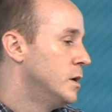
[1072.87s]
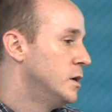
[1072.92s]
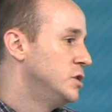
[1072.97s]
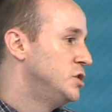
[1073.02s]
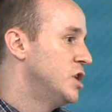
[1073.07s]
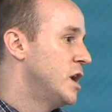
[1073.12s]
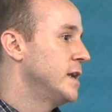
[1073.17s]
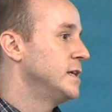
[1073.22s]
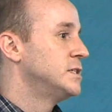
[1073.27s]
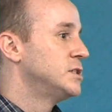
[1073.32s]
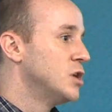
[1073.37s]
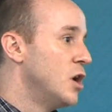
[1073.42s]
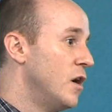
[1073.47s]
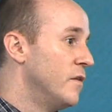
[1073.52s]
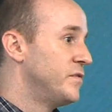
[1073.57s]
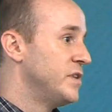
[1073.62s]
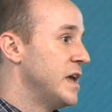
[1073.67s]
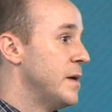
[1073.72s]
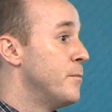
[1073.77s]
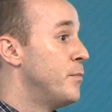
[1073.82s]
Johnny
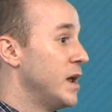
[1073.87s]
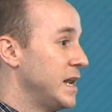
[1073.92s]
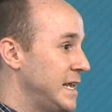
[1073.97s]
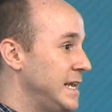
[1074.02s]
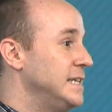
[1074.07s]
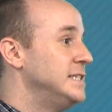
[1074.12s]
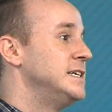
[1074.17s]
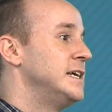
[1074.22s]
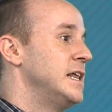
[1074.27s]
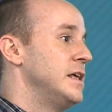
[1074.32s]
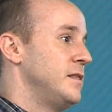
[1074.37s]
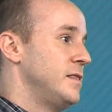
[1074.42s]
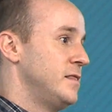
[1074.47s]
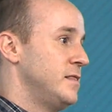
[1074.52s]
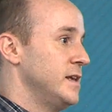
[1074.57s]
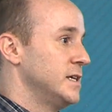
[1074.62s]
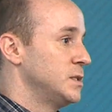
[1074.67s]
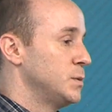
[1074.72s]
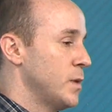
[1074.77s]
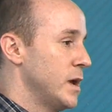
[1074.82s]
solved it, but he did it
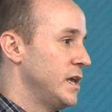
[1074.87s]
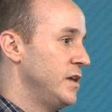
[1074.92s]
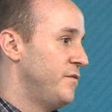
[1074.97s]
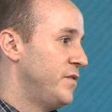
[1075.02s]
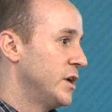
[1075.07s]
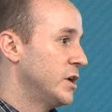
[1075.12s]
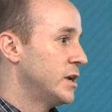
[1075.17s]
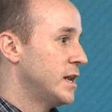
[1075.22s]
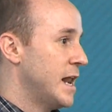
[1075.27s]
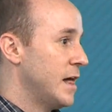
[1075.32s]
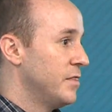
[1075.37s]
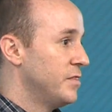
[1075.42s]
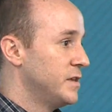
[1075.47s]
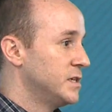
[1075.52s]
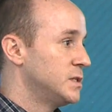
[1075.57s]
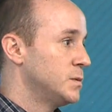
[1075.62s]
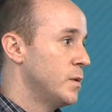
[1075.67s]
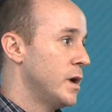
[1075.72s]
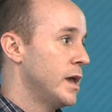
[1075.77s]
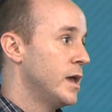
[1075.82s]
this way. He figured it out
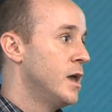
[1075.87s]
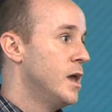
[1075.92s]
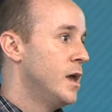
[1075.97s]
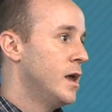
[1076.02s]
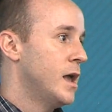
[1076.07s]
this way.